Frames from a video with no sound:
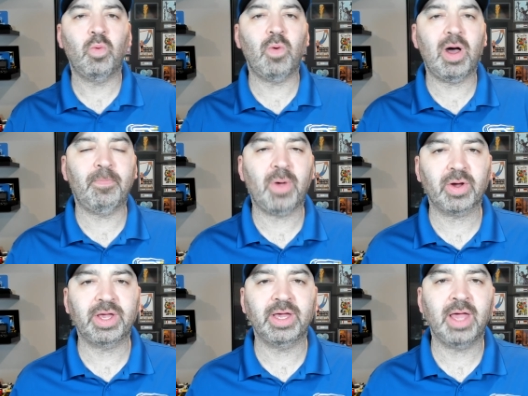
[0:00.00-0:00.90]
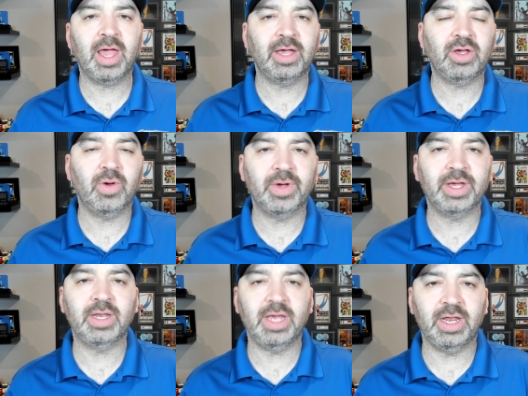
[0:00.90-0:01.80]
while parking and
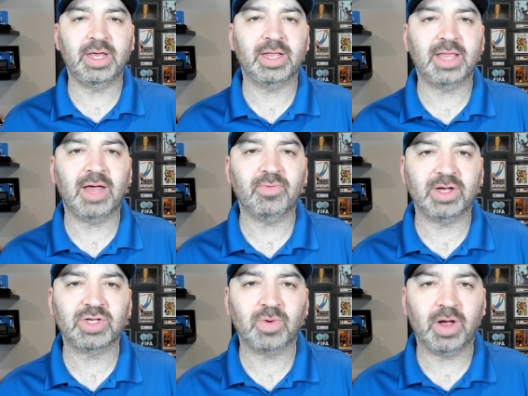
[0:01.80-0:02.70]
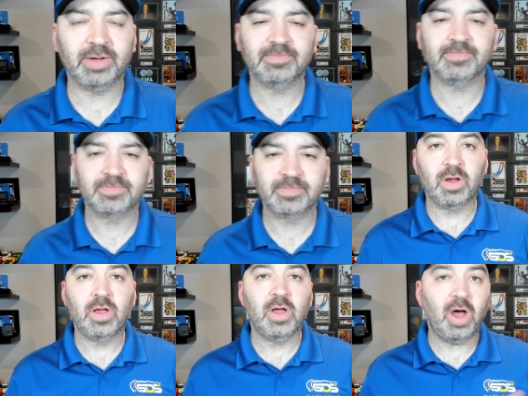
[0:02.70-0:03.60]
going and eating at that restaurant.
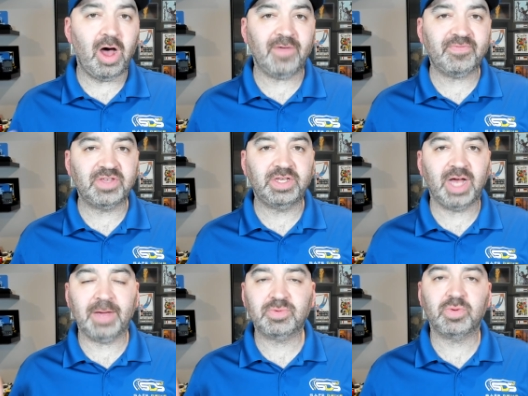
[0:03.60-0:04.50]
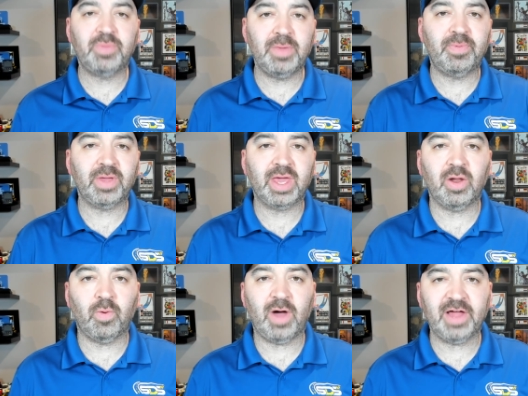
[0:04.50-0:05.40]
Oftentimes, when people
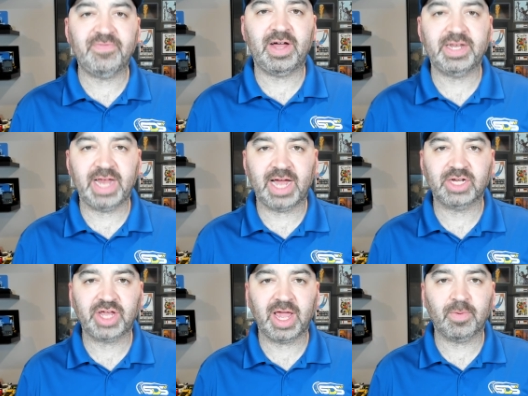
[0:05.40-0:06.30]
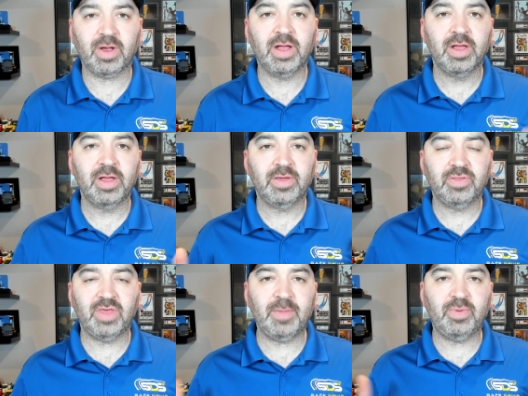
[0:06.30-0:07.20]
get a Wi Fi dash camera,
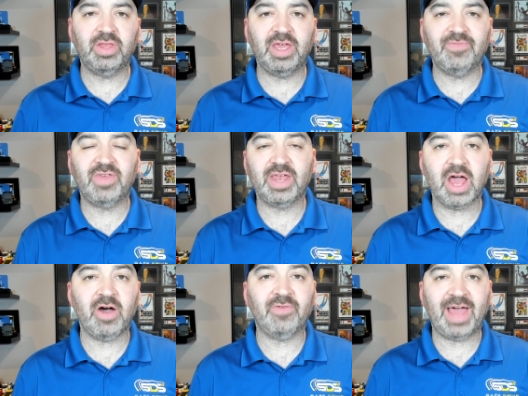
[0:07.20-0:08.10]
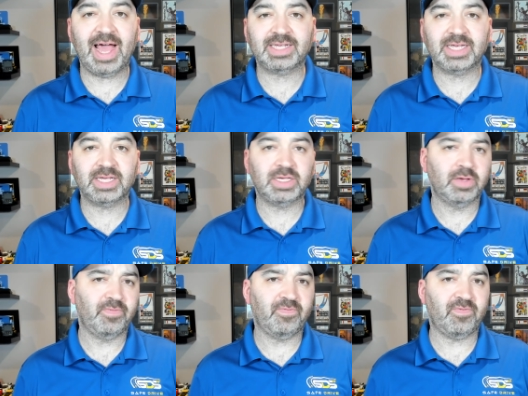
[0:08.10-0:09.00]
they believe they now have access
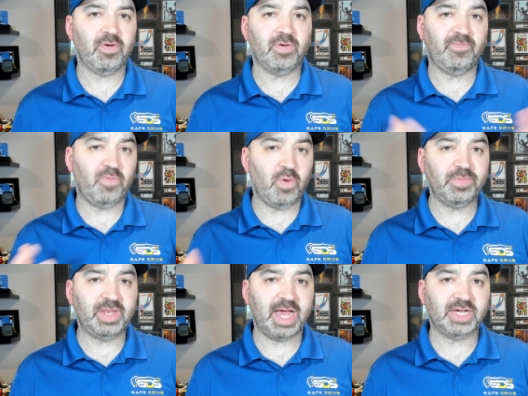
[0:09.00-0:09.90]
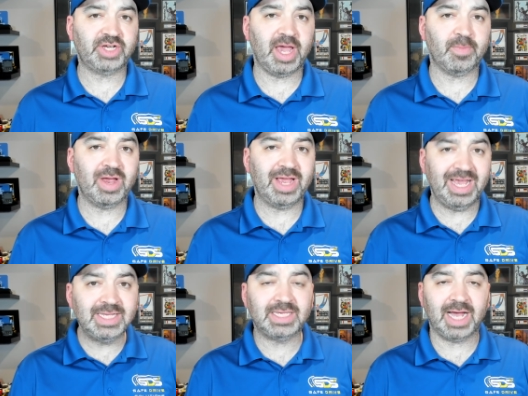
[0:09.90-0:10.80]
for, from the dash camera
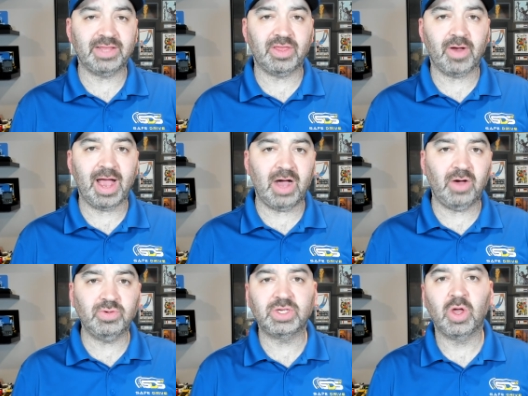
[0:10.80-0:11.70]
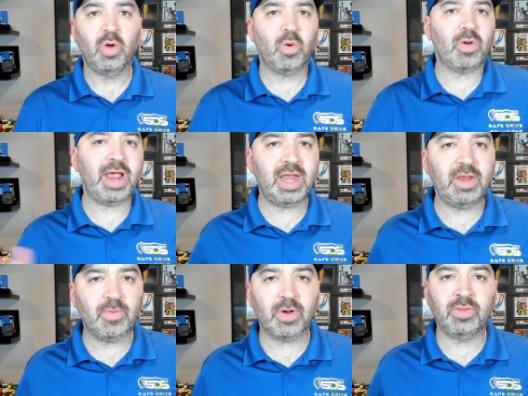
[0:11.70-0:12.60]
inside their house or
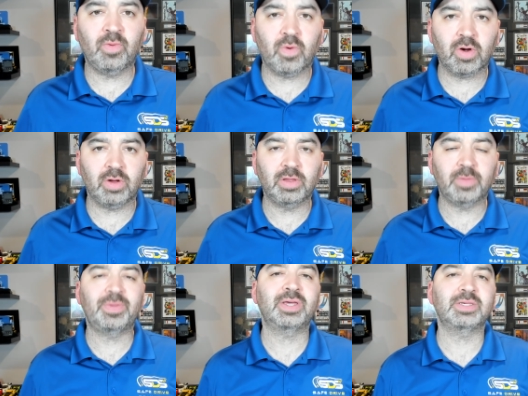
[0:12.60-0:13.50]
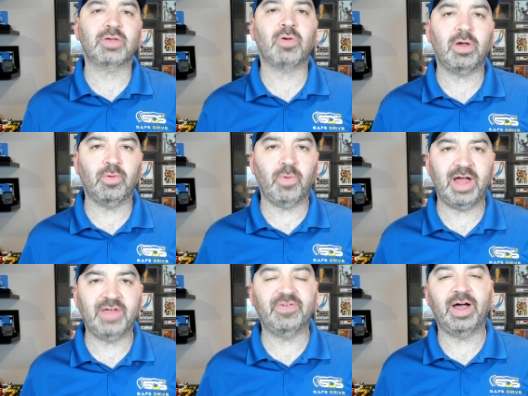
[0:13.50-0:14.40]
anywhere in the world because they're on
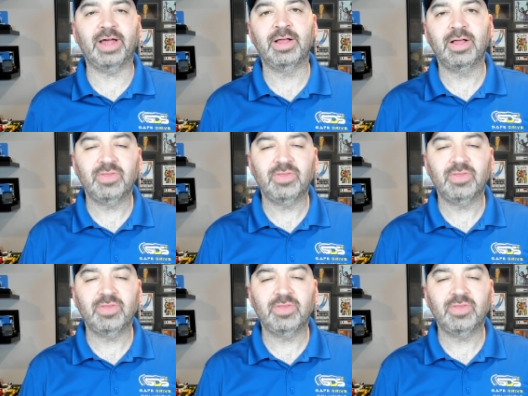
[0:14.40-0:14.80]
Wi Fi.